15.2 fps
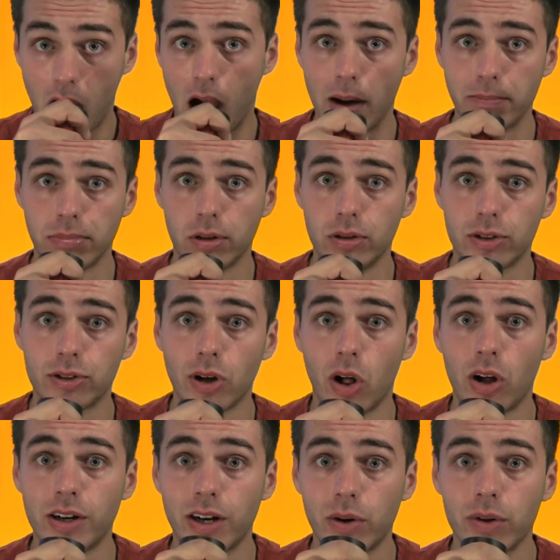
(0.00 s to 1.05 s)
I'm Bruce
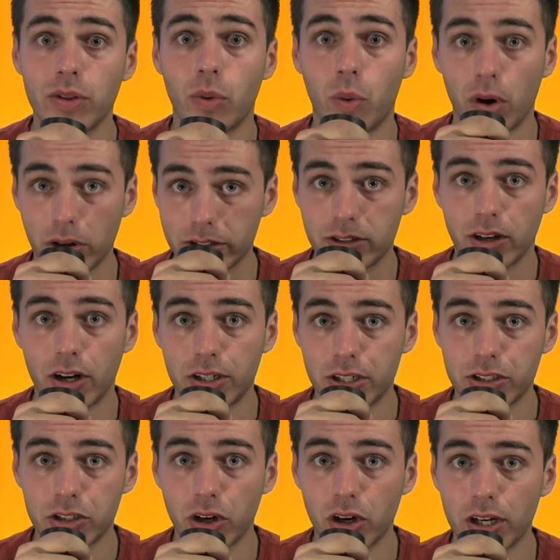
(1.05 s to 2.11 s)
Nolan here with the world's
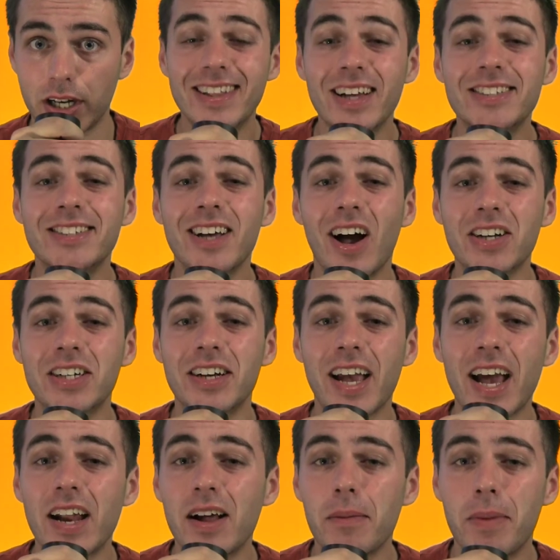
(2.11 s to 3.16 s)
largest cookie. Let's talk to
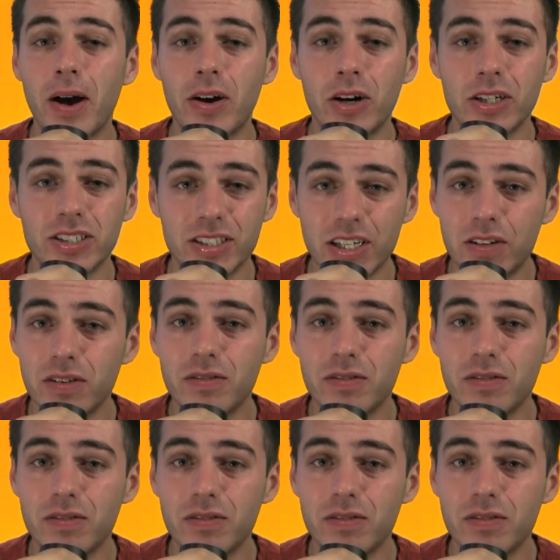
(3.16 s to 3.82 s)
Nana about her secret